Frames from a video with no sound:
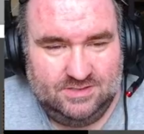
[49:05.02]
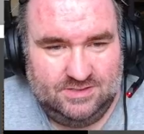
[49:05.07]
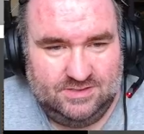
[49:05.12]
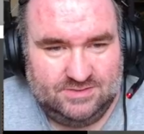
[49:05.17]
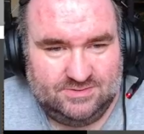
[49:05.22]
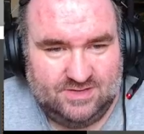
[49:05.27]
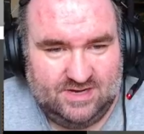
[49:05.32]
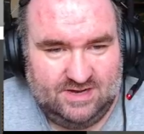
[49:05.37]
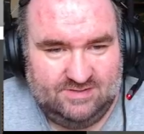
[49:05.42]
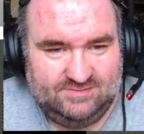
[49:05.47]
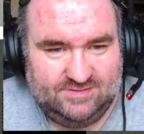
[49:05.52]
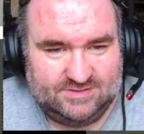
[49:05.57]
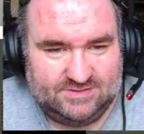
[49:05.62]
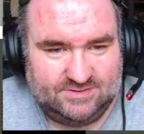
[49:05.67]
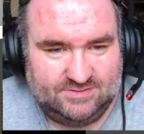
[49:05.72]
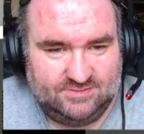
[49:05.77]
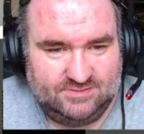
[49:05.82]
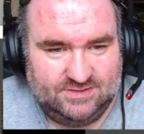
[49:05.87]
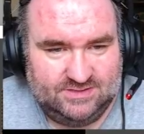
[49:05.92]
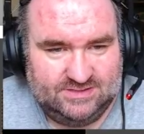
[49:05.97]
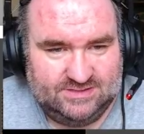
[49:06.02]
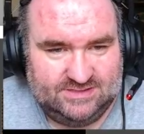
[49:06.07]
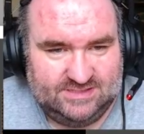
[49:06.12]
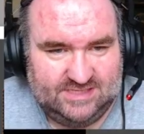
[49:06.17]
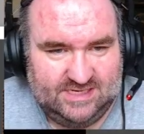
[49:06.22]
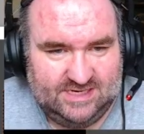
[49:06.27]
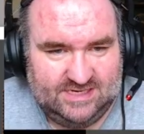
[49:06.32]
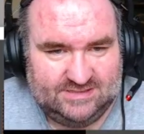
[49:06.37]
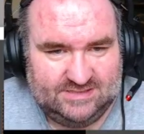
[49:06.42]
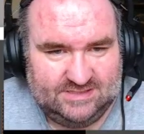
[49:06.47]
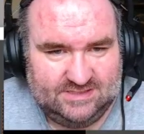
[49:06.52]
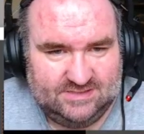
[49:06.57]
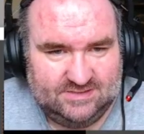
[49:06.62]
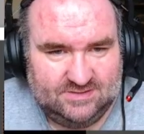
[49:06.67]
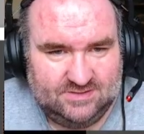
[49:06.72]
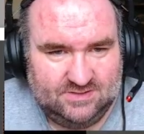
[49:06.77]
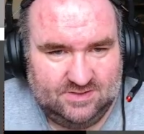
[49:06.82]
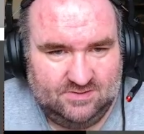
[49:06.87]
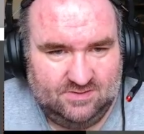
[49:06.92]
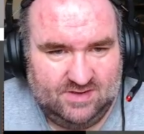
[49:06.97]
These graphics are really snazzy.
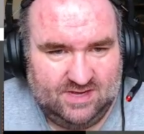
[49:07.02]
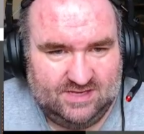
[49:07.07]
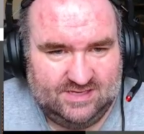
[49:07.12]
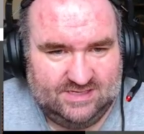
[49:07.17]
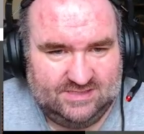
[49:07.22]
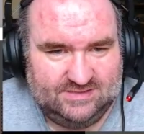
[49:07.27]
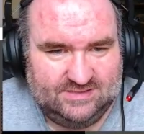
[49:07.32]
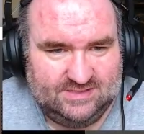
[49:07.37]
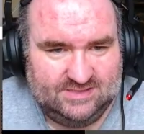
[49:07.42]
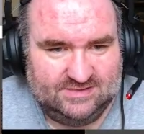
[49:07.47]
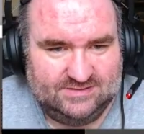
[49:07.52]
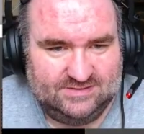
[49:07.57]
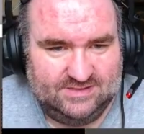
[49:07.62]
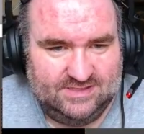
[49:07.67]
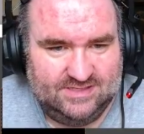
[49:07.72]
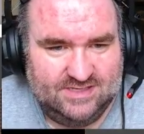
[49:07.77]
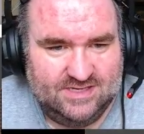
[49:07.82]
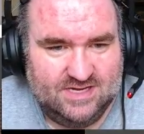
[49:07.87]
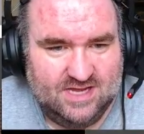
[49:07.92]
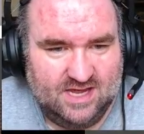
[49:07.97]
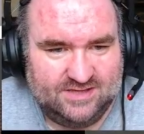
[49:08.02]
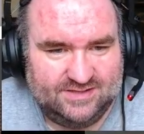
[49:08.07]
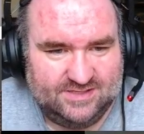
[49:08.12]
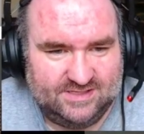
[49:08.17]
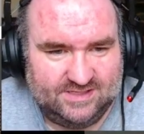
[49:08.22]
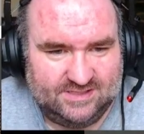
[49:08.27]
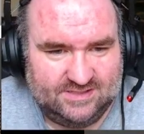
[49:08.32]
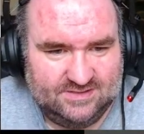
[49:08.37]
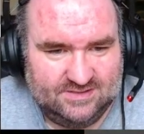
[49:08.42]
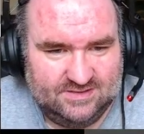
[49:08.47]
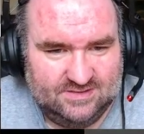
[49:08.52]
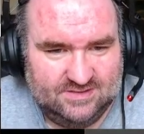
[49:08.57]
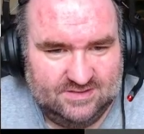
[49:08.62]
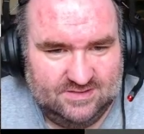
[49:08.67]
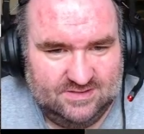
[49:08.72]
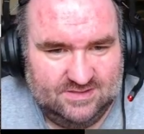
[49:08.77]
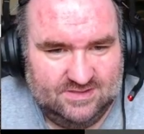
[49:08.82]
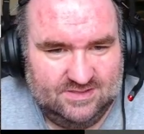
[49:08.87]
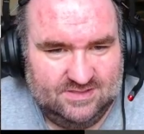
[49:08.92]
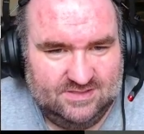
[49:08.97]
Oh wow, that does nothing.
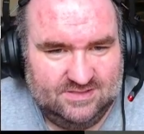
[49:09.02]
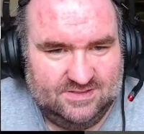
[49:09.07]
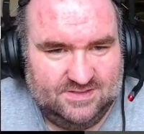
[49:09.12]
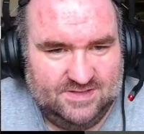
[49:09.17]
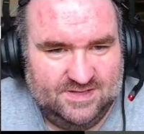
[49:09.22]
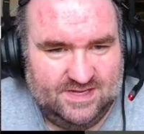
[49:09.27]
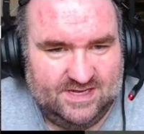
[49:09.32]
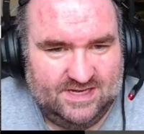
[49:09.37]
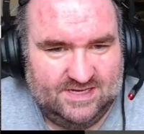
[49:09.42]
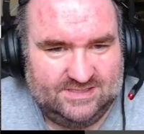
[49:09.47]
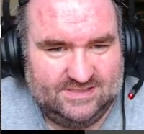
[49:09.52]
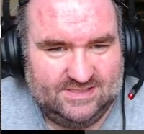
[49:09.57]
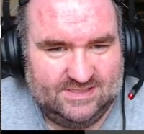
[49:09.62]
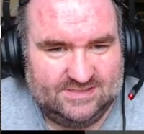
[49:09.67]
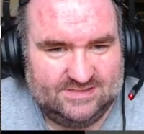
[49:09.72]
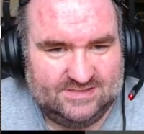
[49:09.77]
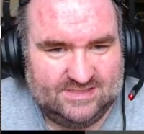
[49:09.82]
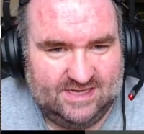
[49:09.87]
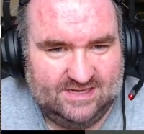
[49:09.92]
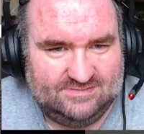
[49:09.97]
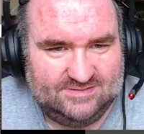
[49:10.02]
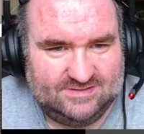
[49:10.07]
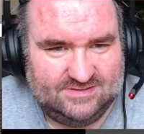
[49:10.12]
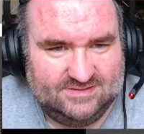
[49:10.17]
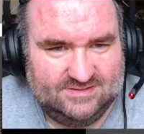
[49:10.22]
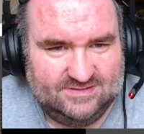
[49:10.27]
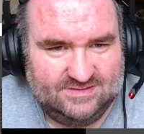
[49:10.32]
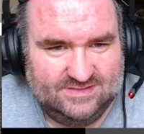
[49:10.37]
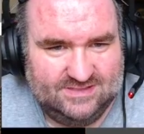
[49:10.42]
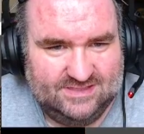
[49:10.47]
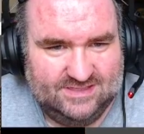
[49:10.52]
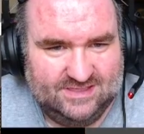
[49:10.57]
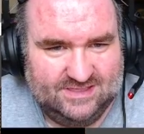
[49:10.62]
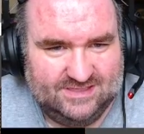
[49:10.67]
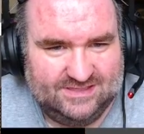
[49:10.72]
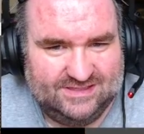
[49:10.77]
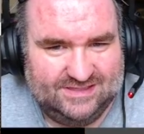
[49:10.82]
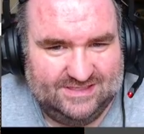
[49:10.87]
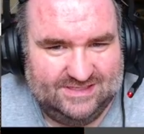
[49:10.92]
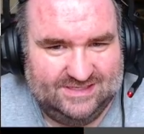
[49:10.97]
That does absolutely
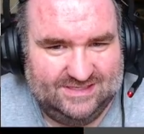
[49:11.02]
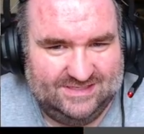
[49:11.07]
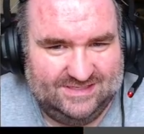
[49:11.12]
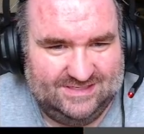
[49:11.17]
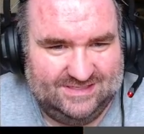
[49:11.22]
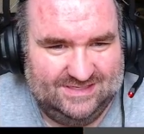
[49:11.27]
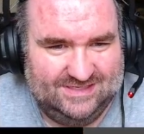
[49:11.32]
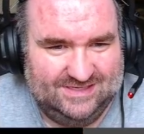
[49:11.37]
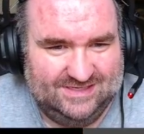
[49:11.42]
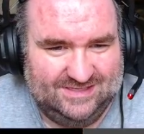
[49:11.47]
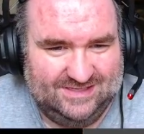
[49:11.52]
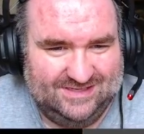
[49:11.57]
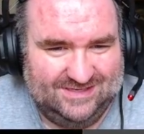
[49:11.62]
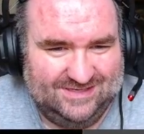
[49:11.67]
nothing.